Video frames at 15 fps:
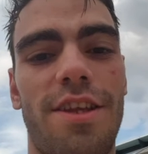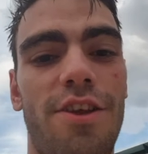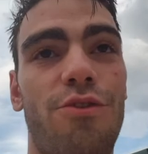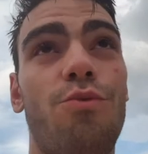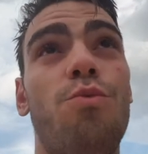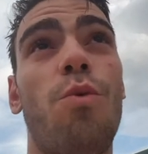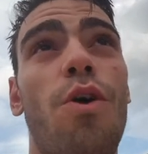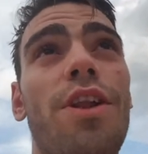
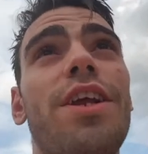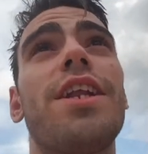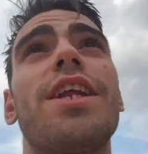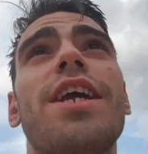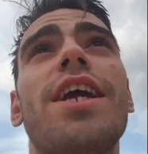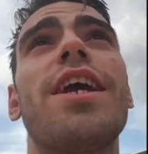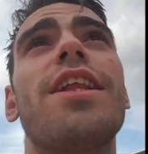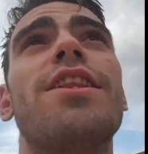there's one in
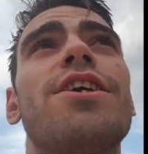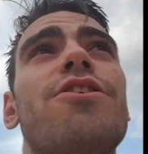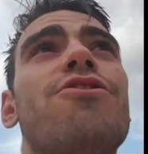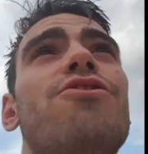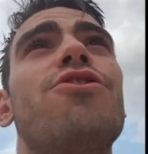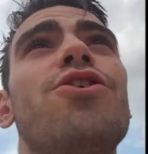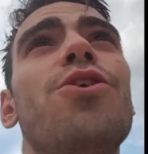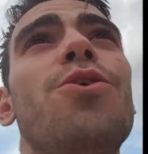here
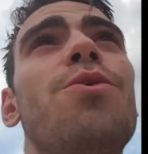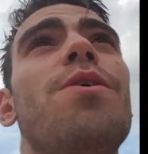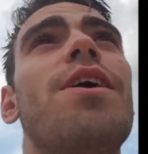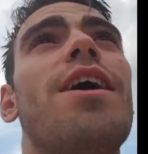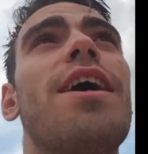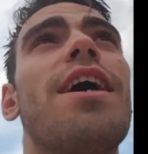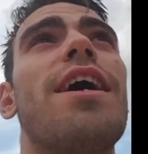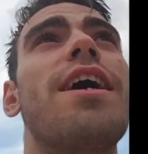that you,
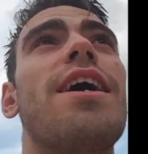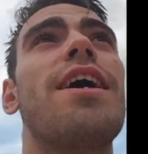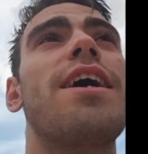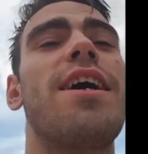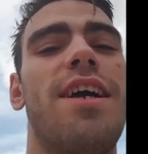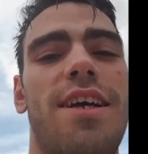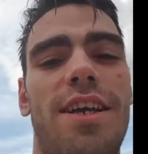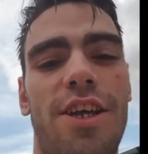
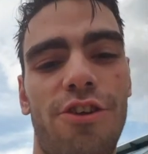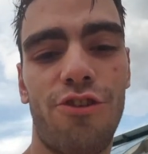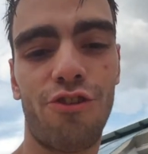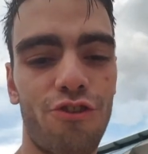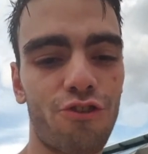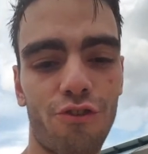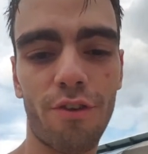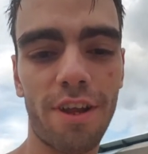it's
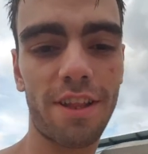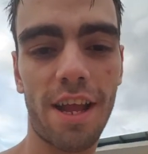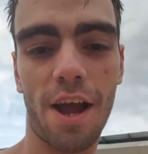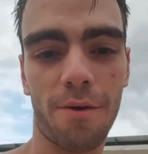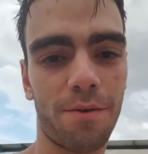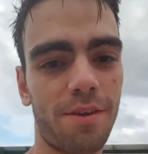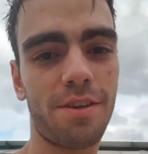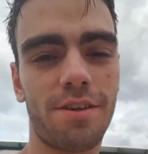straight down.